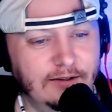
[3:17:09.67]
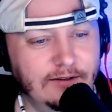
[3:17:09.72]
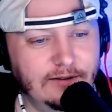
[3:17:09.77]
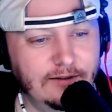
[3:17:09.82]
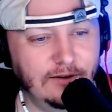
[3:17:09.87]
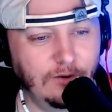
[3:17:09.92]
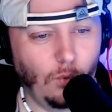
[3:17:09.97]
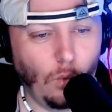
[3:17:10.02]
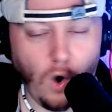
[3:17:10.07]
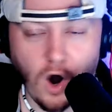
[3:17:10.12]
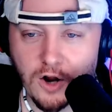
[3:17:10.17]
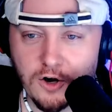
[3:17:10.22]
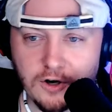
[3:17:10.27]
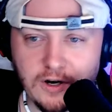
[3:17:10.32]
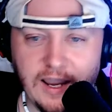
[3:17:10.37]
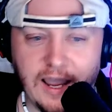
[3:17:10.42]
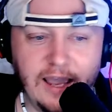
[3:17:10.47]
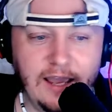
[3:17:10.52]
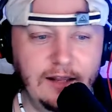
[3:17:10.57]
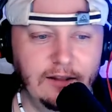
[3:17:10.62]

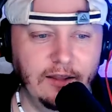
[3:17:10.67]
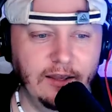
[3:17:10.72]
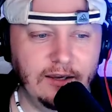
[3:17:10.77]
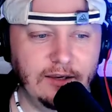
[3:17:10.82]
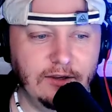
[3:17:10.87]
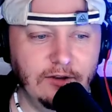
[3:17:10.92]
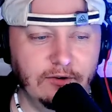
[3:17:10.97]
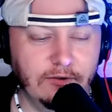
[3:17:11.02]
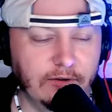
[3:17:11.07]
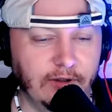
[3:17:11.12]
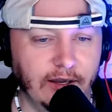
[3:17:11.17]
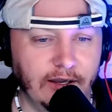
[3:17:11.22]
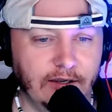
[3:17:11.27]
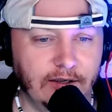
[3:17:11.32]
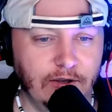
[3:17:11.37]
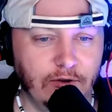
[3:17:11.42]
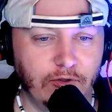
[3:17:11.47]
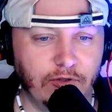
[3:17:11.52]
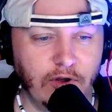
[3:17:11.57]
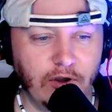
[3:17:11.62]
Watergate, like
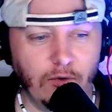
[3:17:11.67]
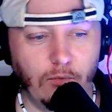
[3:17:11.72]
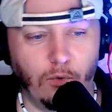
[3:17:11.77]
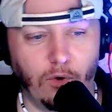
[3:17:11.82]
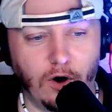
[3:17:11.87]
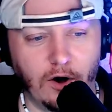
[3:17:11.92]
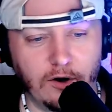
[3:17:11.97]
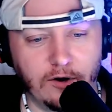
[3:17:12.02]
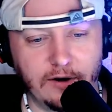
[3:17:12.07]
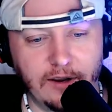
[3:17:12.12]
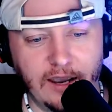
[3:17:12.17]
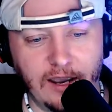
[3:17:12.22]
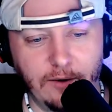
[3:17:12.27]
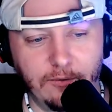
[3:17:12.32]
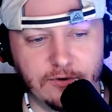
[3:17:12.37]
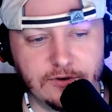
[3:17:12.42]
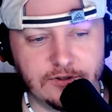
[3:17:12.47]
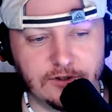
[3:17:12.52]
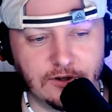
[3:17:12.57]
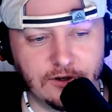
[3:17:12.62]
you think Watergate
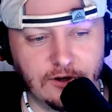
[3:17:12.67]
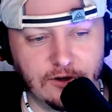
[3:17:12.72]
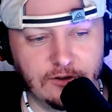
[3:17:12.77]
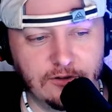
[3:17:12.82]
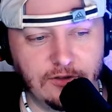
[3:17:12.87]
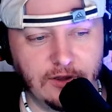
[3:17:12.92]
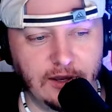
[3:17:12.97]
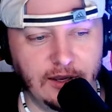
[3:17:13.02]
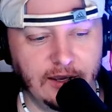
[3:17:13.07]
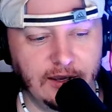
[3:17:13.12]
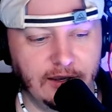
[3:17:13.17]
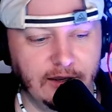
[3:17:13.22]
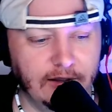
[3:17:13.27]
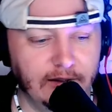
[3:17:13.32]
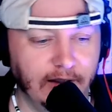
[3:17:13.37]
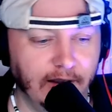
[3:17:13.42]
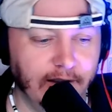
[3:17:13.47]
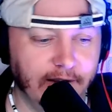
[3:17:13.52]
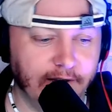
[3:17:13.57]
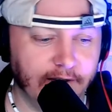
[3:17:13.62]
was the good thing, and
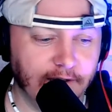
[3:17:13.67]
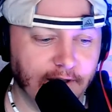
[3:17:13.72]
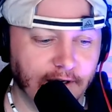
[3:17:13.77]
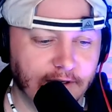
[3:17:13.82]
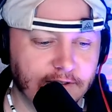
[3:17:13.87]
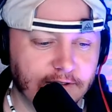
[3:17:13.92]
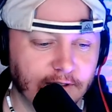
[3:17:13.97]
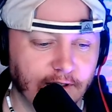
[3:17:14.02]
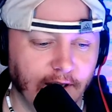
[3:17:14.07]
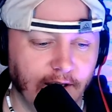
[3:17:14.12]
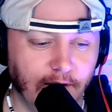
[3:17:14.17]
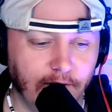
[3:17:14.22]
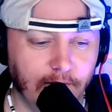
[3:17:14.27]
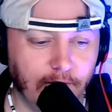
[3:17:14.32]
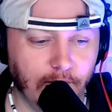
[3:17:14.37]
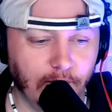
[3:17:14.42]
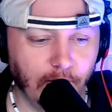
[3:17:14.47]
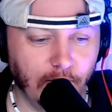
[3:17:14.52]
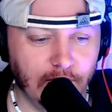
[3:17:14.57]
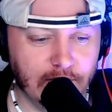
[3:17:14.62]
like Nick's, like
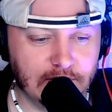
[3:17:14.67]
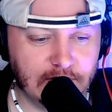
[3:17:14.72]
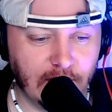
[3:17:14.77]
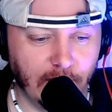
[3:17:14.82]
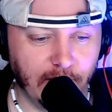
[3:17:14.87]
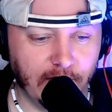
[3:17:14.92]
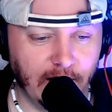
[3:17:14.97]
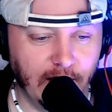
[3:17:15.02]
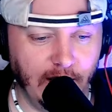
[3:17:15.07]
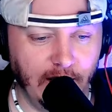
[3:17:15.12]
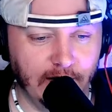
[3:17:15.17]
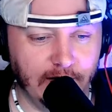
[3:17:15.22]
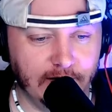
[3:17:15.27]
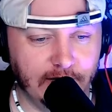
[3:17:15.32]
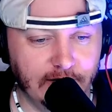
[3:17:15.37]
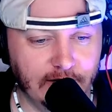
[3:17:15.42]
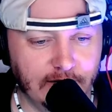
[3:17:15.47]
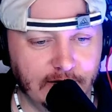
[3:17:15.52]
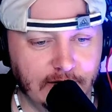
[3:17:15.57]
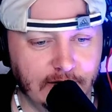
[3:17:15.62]
what is going on?
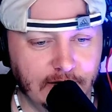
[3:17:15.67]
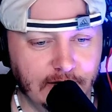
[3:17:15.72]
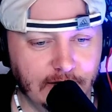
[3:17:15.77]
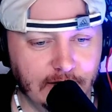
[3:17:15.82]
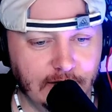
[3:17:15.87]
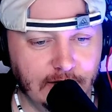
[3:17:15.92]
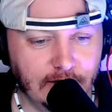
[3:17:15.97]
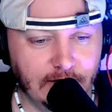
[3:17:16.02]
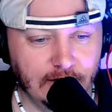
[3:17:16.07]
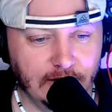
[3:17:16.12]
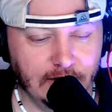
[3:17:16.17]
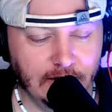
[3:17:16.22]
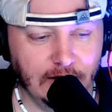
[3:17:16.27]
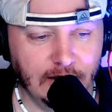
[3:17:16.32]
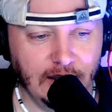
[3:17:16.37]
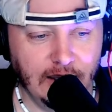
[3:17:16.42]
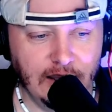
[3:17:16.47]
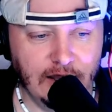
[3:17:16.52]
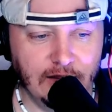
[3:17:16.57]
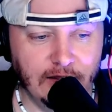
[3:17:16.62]

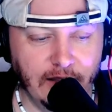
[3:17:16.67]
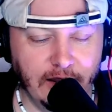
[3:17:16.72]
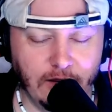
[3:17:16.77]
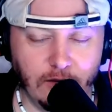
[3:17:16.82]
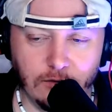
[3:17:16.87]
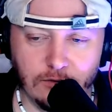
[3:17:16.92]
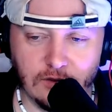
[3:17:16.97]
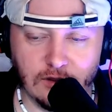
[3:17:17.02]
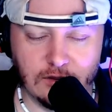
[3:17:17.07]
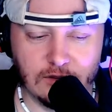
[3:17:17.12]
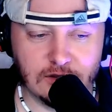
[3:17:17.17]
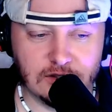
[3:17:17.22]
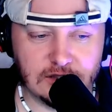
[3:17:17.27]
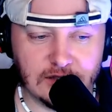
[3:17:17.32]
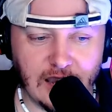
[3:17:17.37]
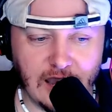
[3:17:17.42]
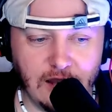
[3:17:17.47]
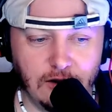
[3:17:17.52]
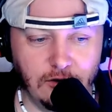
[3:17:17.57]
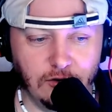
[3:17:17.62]
He like the
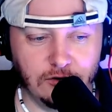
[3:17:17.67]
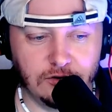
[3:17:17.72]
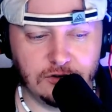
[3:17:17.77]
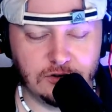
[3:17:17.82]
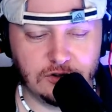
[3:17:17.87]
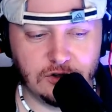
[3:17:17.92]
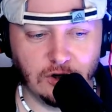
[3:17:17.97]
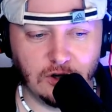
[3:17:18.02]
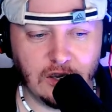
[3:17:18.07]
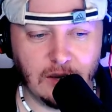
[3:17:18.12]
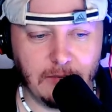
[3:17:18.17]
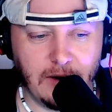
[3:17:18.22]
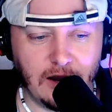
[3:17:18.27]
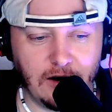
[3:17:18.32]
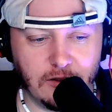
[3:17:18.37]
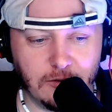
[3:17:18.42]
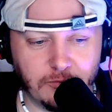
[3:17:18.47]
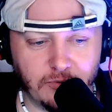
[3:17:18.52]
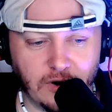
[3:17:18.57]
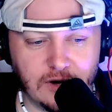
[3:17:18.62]
scandal took him out of
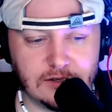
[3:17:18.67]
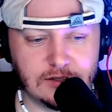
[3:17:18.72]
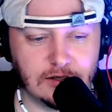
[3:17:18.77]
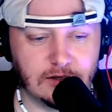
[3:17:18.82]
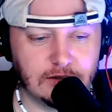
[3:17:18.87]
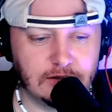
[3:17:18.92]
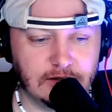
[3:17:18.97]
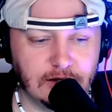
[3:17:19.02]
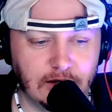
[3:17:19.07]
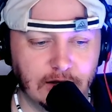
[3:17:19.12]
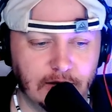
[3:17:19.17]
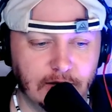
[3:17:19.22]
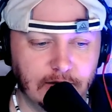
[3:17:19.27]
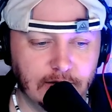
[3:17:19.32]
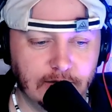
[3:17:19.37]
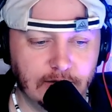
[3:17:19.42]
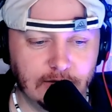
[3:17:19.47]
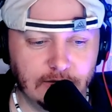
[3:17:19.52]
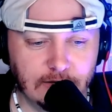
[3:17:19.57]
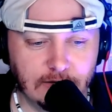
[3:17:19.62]
the presidency.
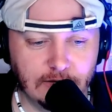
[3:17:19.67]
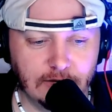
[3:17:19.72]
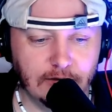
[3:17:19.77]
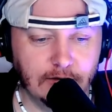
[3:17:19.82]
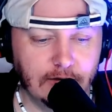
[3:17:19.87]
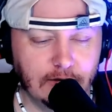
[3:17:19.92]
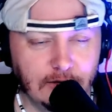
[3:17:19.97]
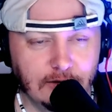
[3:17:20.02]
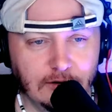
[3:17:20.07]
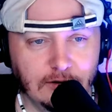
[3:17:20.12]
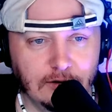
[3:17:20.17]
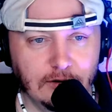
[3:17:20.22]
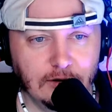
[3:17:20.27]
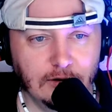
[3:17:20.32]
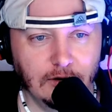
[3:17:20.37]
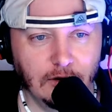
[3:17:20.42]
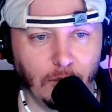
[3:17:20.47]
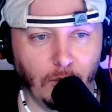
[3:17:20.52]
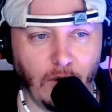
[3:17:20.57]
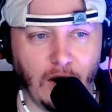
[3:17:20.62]

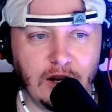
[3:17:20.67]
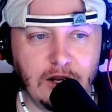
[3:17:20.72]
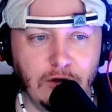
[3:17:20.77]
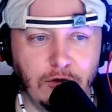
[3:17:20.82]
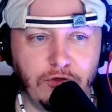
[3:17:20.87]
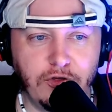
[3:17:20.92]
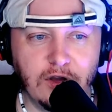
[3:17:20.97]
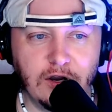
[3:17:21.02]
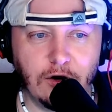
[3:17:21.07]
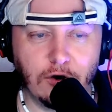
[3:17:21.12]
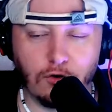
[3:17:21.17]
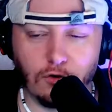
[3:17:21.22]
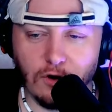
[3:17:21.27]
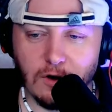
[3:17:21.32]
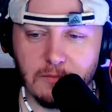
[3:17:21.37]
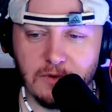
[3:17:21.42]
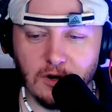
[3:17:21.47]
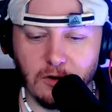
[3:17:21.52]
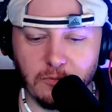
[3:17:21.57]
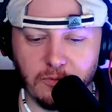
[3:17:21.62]
Why do you think a
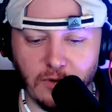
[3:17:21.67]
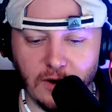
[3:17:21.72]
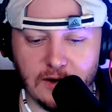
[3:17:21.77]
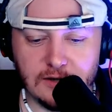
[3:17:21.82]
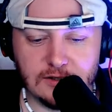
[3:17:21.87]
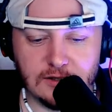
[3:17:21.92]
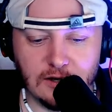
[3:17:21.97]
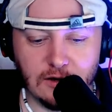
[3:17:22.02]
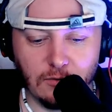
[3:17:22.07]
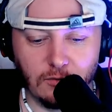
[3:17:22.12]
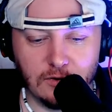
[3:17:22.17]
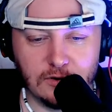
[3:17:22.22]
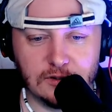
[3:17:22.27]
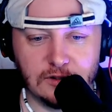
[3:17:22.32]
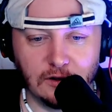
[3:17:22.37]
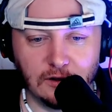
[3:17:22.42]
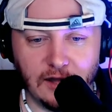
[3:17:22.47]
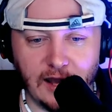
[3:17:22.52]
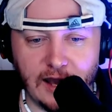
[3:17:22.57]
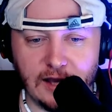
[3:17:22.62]
criminal president was
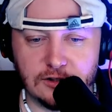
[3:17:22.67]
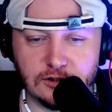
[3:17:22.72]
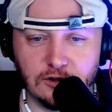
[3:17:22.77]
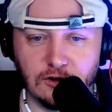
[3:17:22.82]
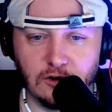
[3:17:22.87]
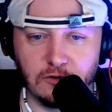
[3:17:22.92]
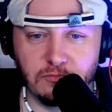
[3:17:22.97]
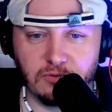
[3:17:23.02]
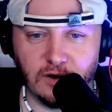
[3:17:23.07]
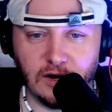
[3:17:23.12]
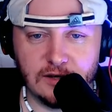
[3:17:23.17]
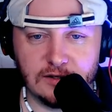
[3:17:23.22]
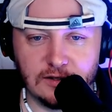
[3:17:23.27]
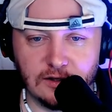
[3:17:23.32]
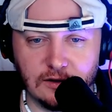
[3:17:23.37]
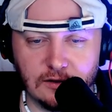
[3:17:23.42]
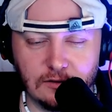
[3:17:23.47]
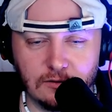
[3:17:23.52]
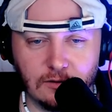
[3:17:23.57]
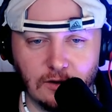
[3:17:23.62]
the last good
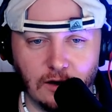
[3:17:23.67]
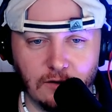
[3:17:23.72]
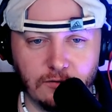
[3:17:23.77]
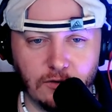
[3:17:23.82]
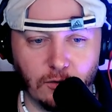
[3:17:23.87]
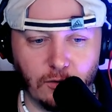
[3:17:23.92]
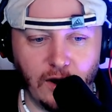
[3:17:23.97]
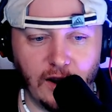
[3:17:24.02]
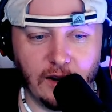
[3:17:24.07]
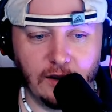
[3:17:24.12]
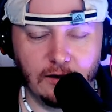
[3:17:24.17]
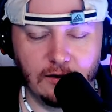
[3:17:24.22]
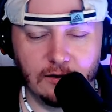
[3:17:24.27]
president of the right?